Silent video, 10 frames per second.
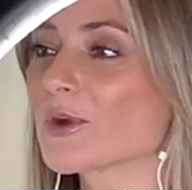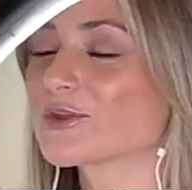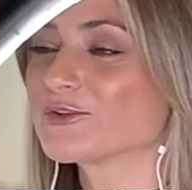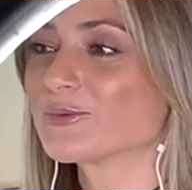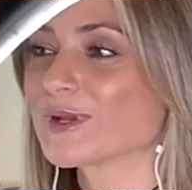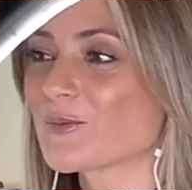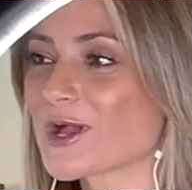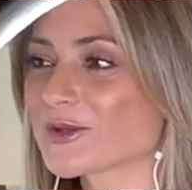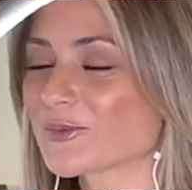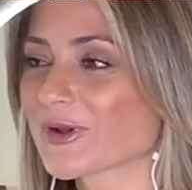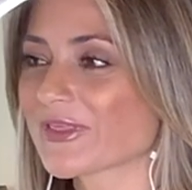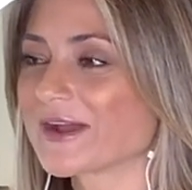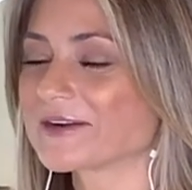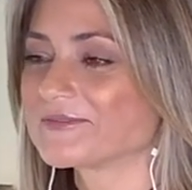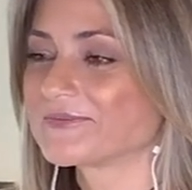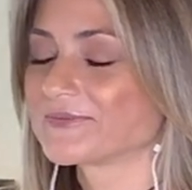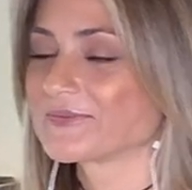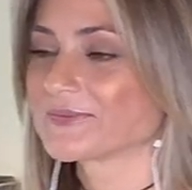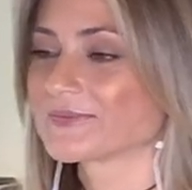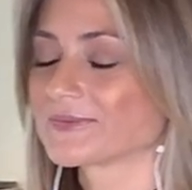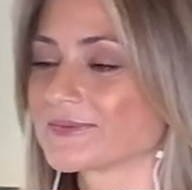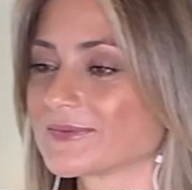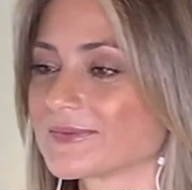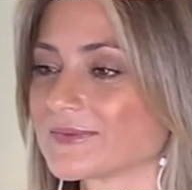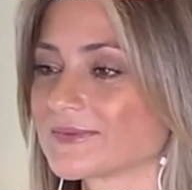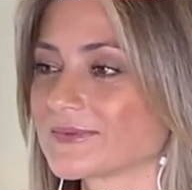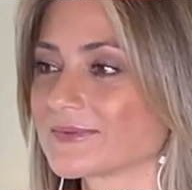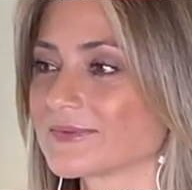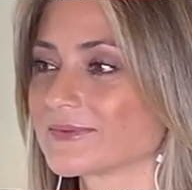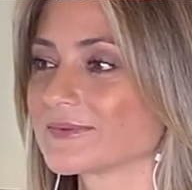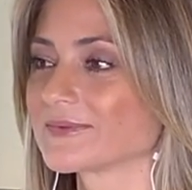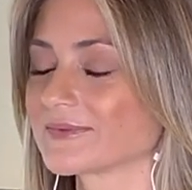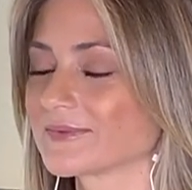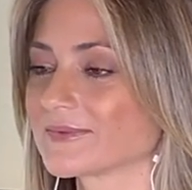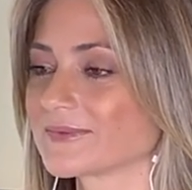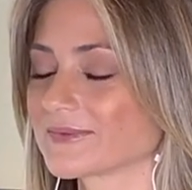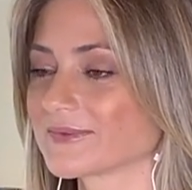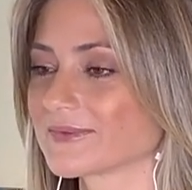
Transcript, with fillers: What were you doing while you were there? Oh, okay.